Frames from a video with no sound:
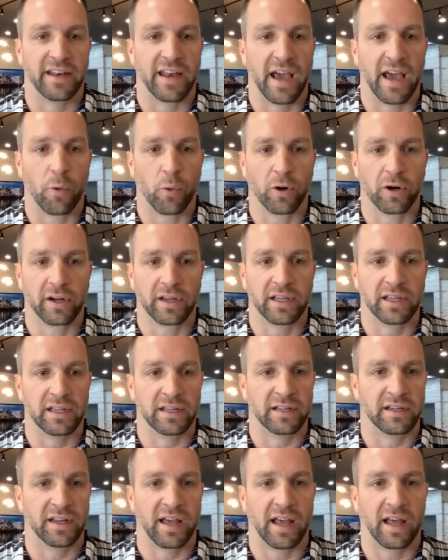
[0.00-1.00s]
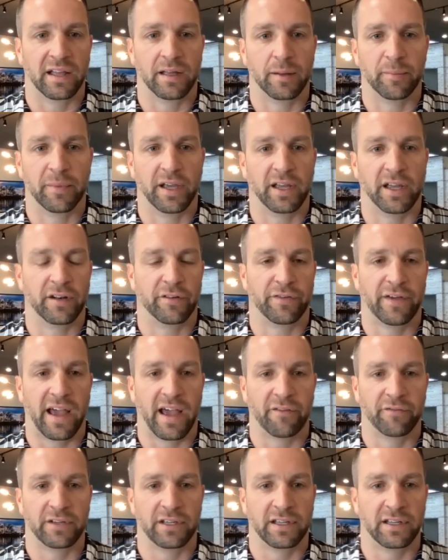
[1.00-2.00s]
networking element of
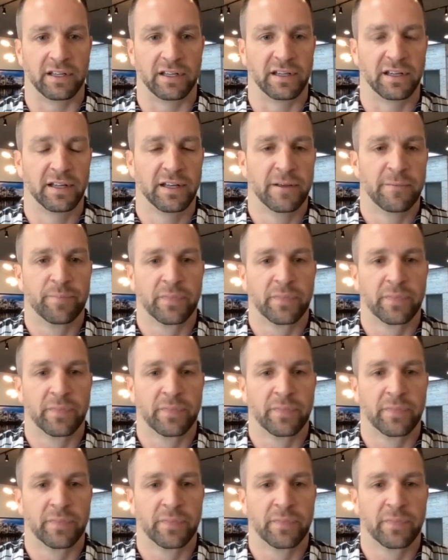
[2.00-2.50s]
having